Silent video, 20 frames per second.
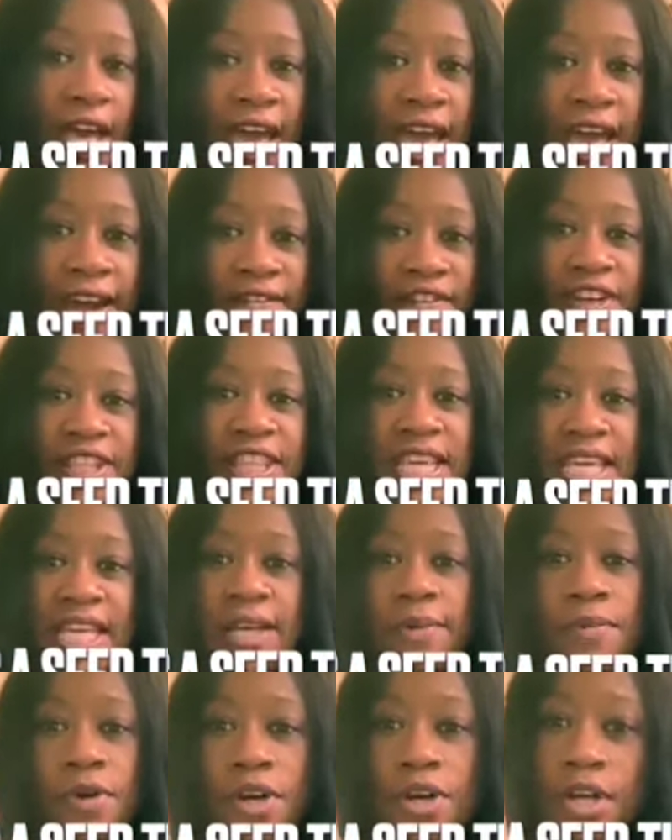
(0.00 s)
everything in
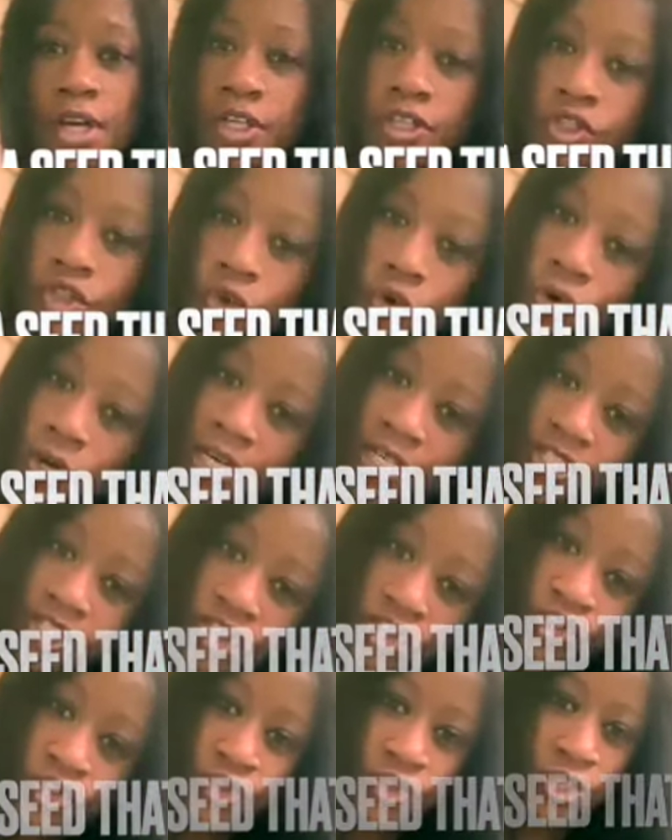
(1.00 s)
America is so
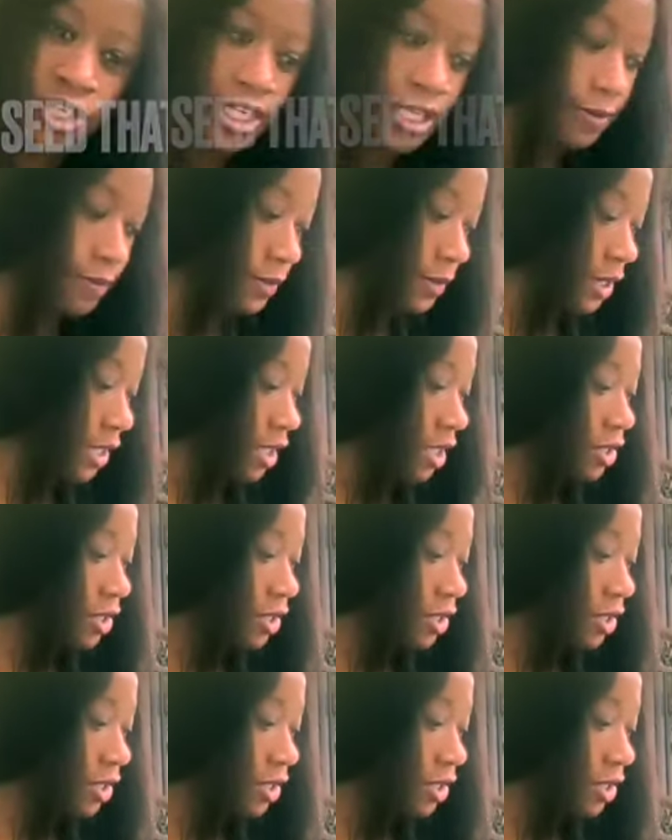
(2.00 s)
extreme.